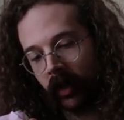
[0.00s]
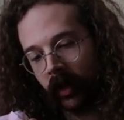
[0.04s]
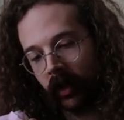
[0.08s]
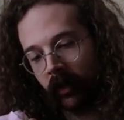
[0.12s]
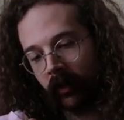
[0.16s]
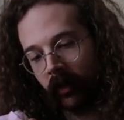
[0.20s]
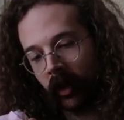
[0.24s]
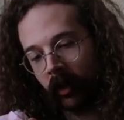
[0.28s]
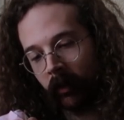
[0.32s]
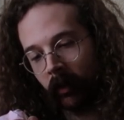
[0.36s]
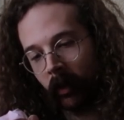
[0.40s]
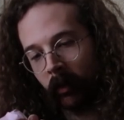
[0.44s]

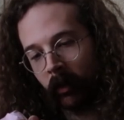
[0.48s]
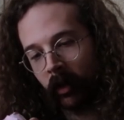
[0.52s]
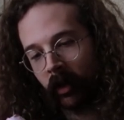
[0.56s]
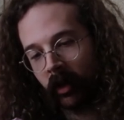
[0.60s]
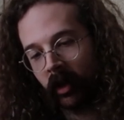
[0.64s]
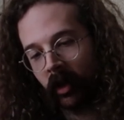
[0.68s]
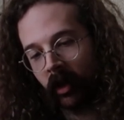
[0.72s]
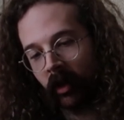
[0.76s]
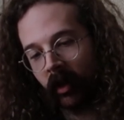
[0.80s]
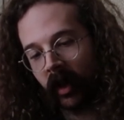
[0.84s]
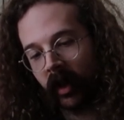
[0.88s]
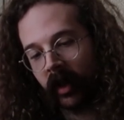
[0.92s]
if I
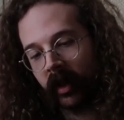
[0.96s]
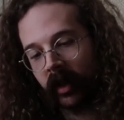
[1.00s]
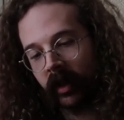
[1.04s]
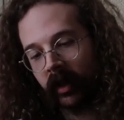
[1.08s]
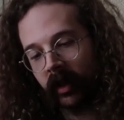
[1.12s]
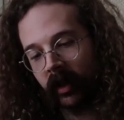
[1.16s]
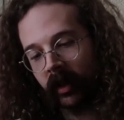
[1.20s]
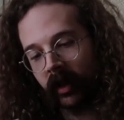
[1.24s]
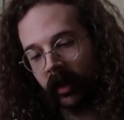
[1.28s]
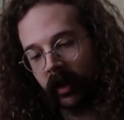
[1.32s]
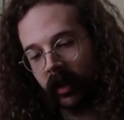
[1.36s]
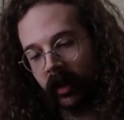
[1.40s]
remember
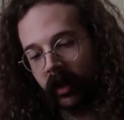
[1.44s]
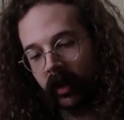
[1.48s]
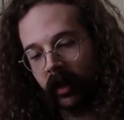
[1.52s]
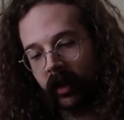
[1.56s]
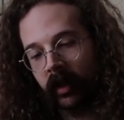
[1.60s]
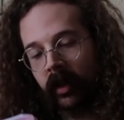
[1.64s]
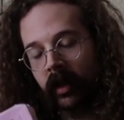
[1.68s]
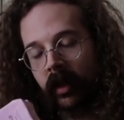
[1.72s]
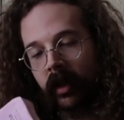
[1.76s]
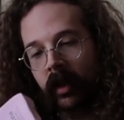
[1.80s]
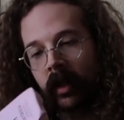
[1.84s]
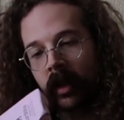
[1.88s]
correctly,
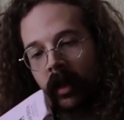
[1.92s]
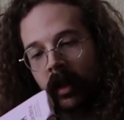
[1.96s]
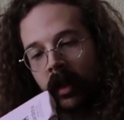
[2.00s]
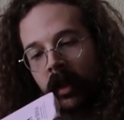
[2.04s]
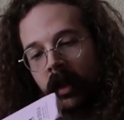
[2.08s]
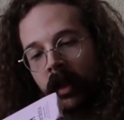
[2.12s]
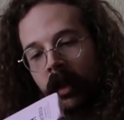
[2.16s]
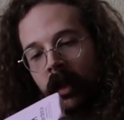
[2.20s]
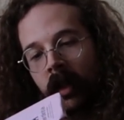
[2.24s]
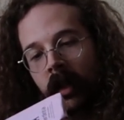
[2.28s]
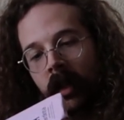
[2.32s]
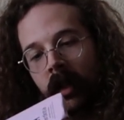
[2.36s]

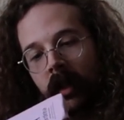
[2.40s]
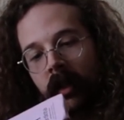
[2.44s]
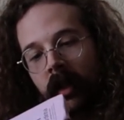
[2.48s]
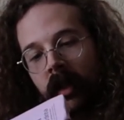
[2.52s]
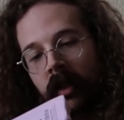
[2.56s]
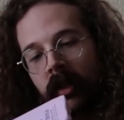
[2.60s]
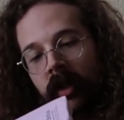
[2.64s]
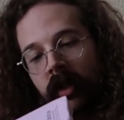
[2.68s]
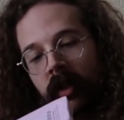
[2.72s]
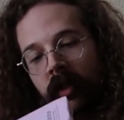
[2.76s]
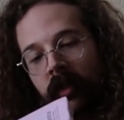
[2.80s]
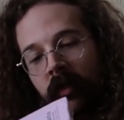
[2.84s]

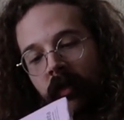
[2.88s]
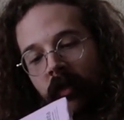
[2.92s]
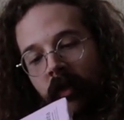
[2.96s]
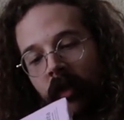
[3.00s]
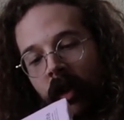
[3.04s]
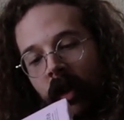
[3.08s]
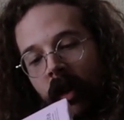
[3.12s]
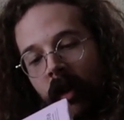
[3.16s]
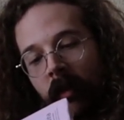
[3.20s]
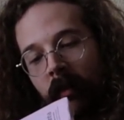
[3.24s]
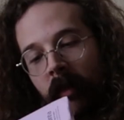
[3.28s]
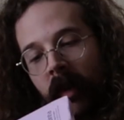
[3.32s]
this is
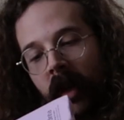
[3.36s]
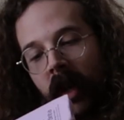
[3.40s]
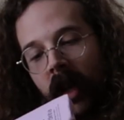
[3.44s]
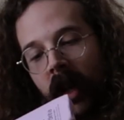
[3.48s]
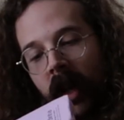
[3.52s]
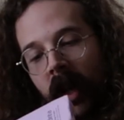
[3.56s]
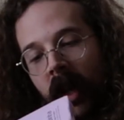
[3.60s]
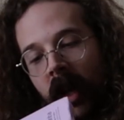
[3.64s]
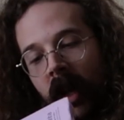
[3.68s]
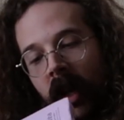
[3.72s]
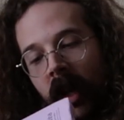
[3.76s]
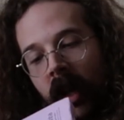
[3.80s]
from
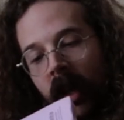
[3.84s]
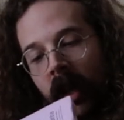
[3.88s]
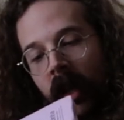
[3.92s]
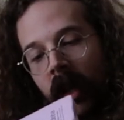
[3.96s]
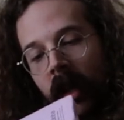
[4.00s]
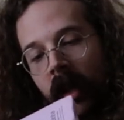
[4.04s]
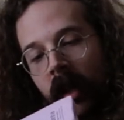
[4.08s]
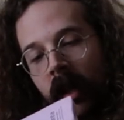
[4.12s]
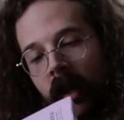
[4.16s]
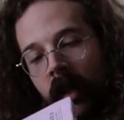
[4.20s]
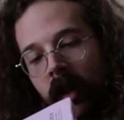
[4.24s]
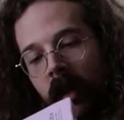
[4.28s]

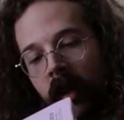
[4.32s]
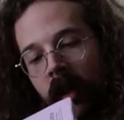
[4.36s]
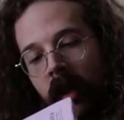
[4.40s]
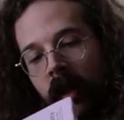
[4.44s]
a